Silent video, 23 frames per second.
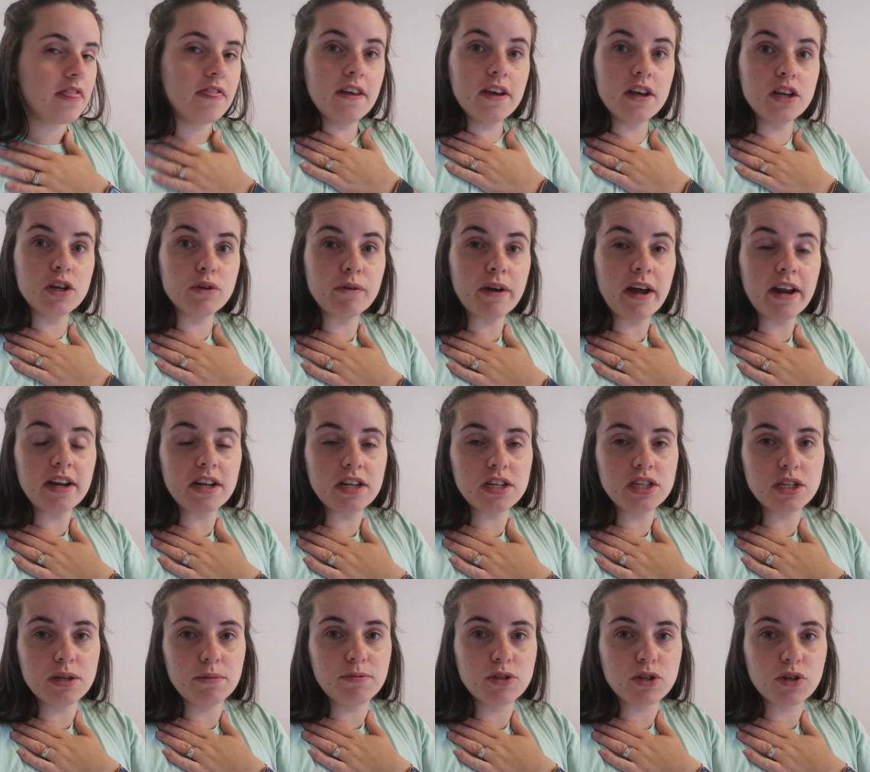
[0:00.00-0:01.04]
the red
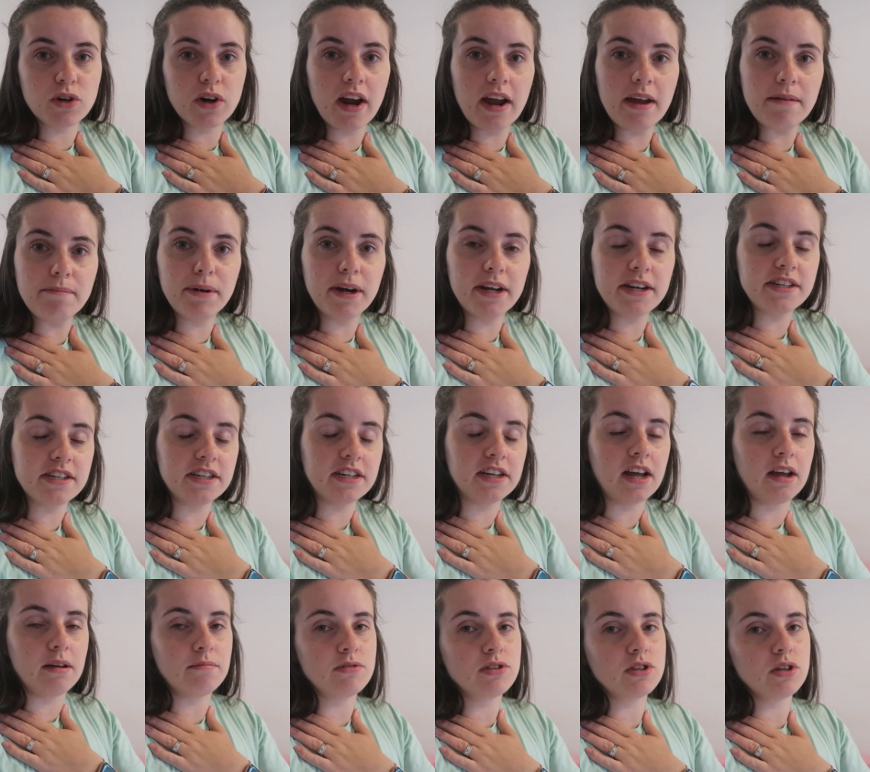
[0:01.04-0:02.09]
subscribe button.
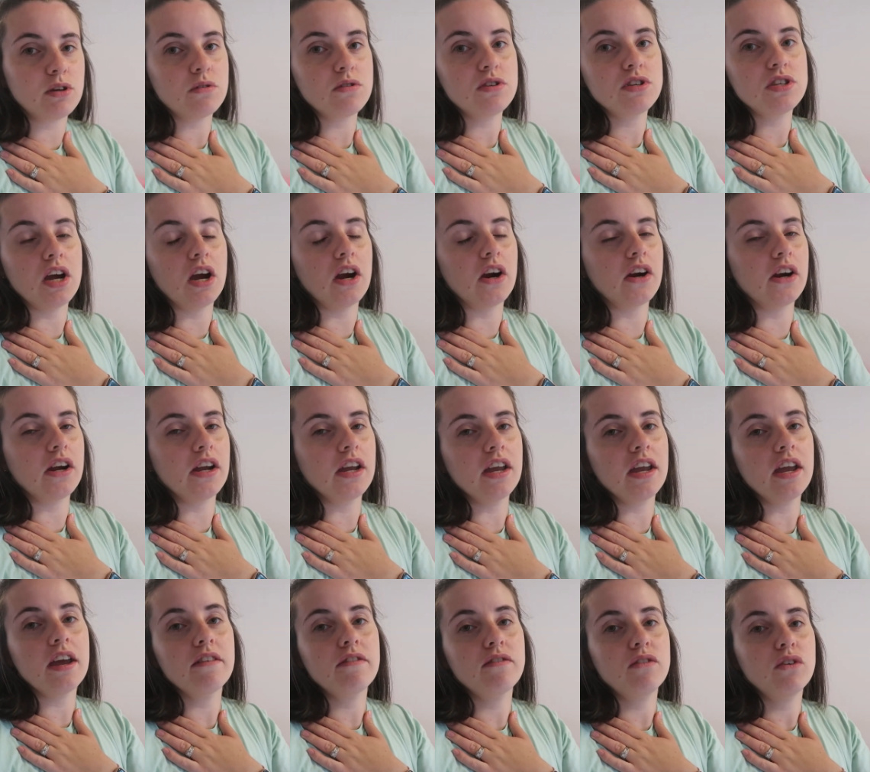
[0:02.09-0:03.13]
I'm so sorry
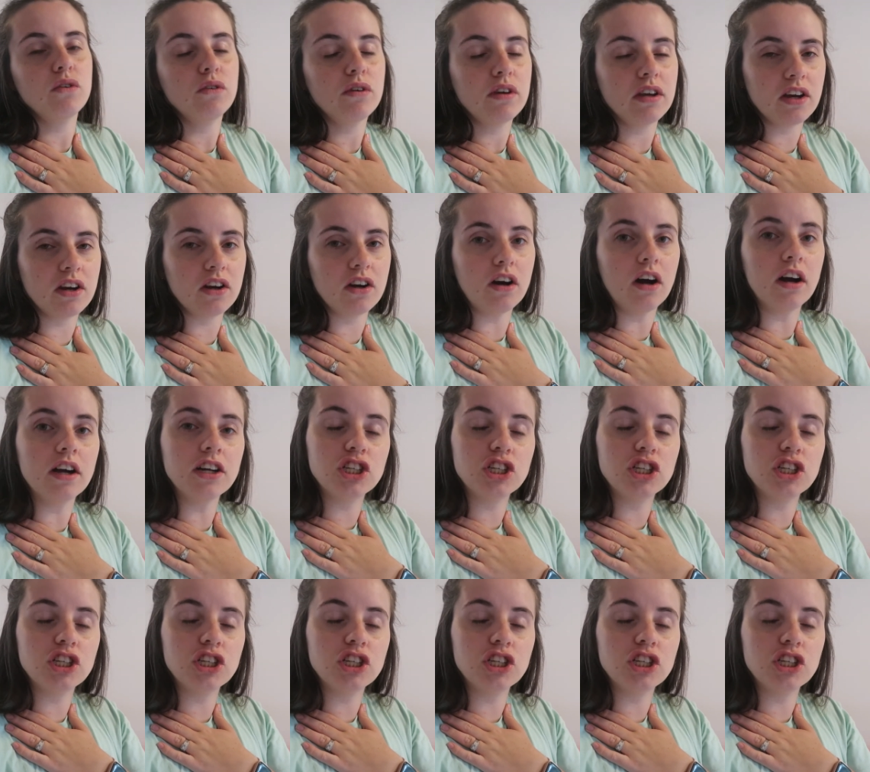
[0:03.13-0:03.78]
if you hear